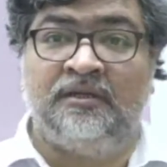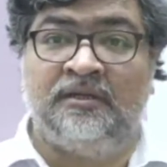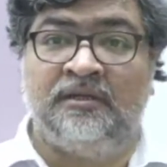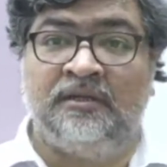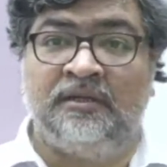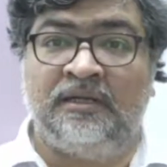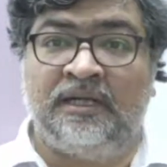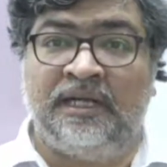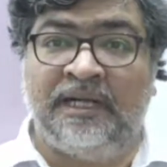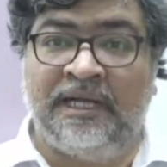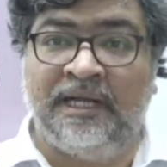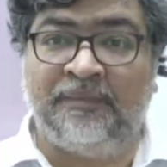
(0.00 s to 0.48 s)

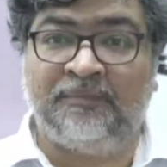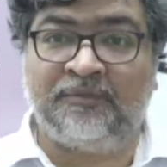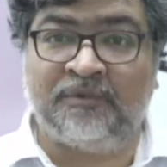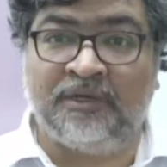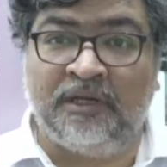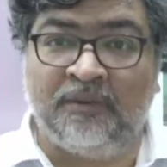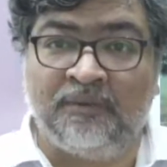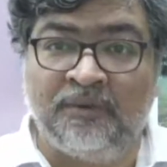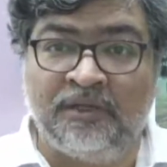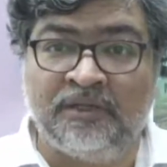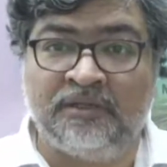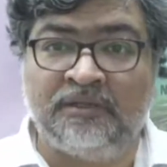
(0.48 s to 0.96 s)
I have
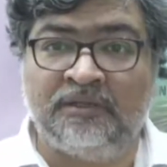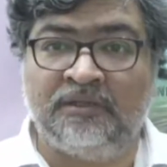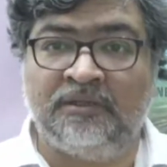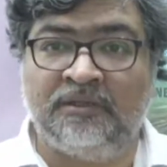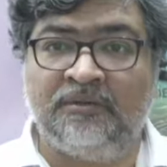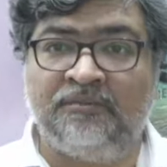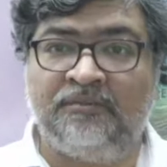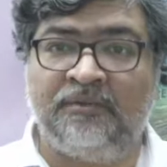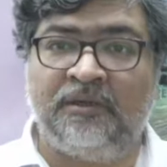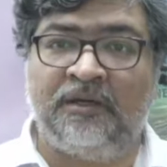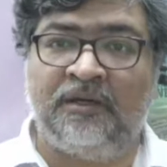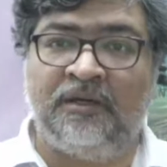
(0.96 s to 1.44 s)
covered a
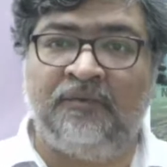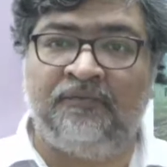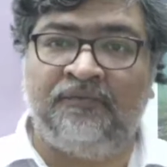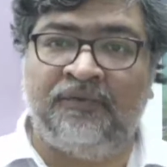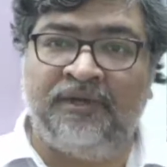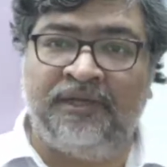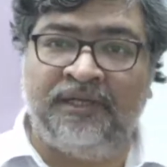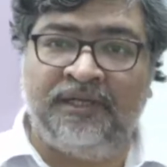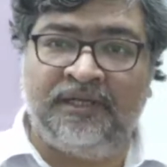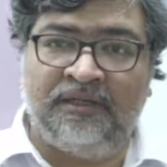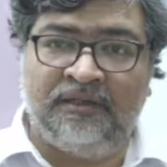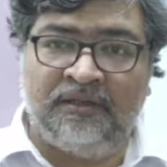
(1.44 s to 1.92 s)

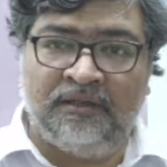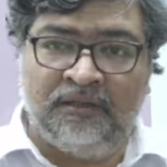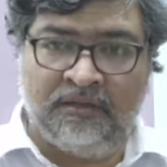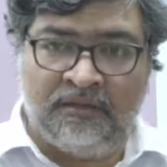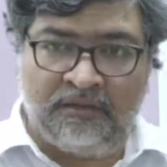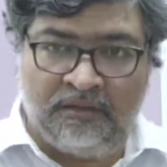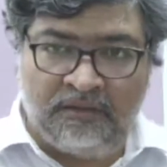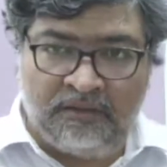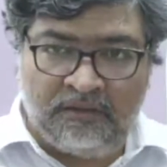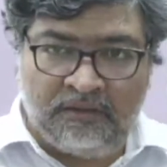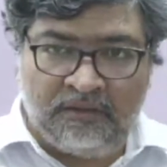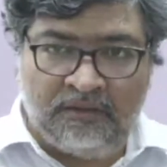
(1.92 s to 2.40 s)
very
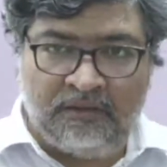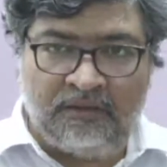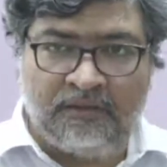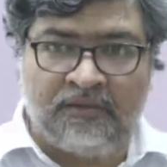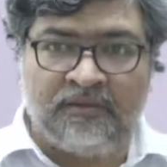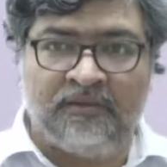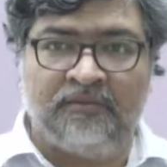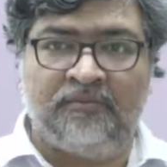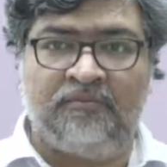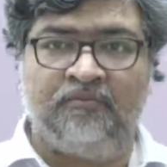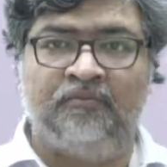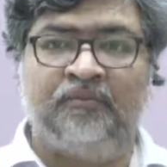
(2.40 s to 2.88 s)

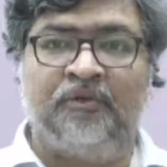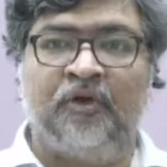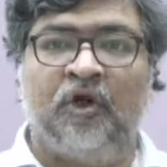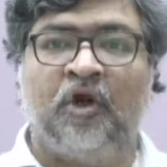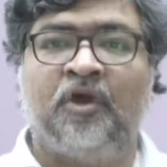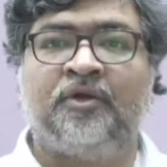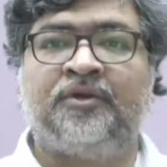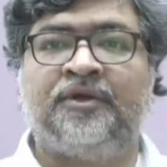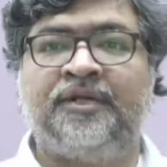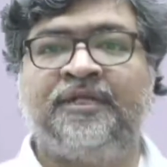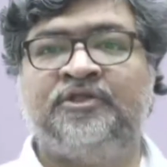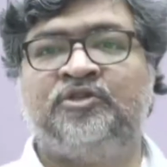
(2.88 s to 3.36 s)
broad
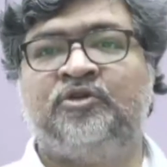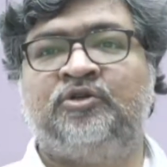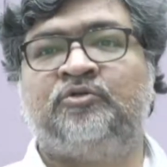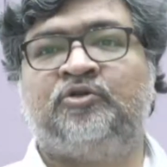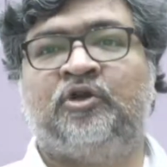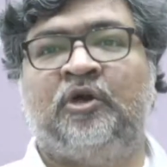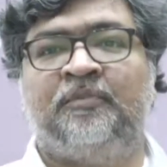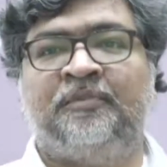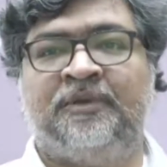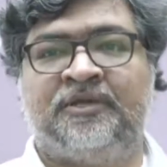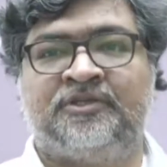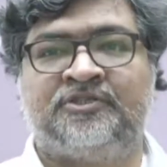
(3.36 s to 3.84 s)
range of
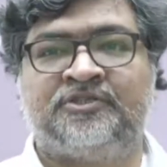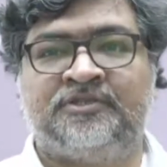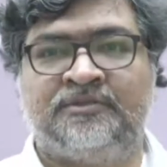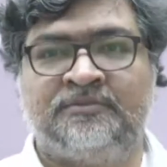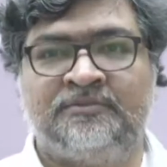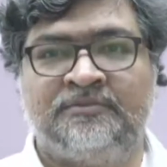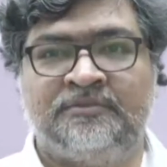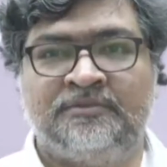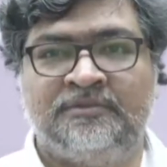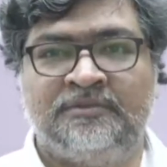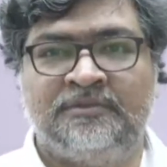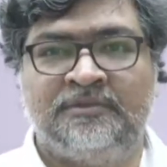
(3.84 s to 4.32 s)
topics.
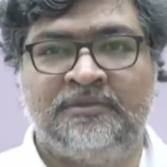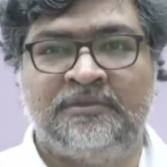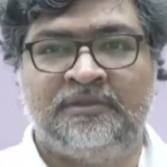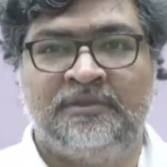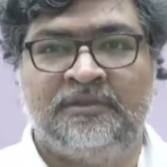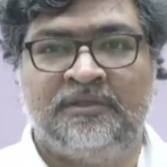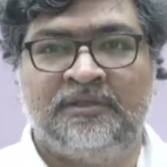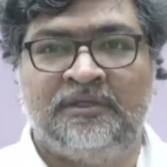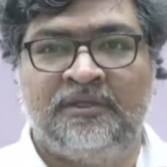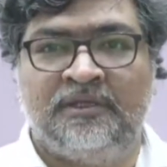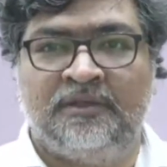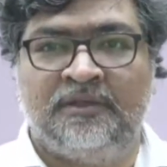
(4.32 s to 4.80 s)

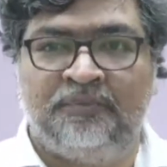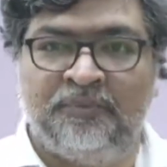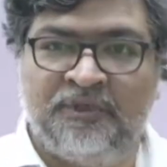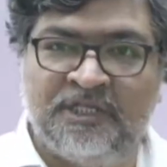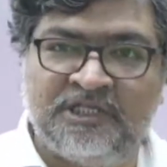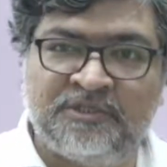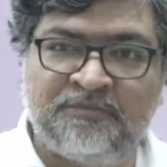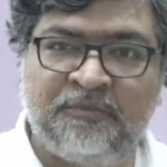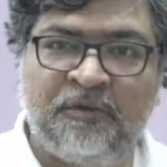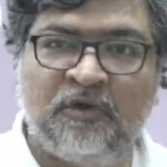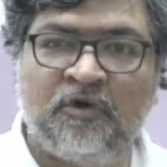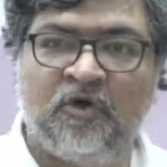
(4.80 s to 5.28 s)
This
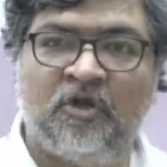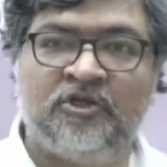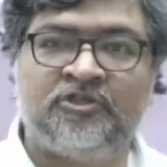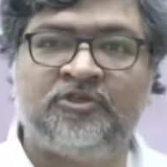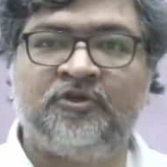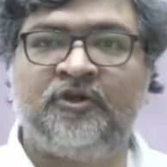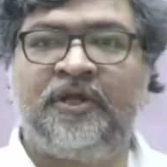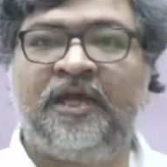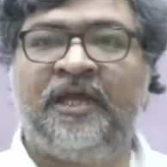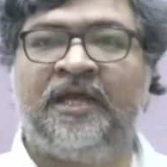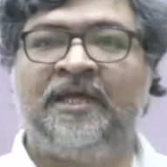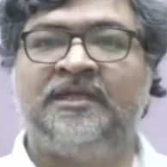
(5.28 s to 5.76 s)
book also
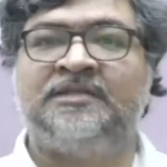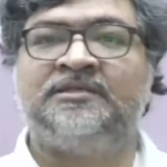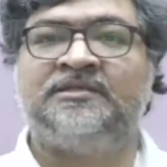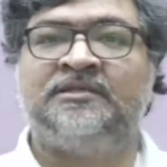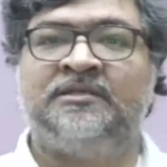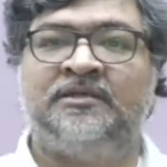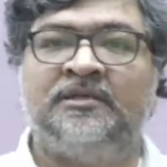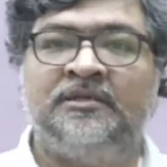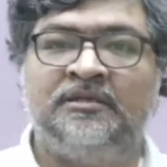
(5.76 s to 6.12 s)
has a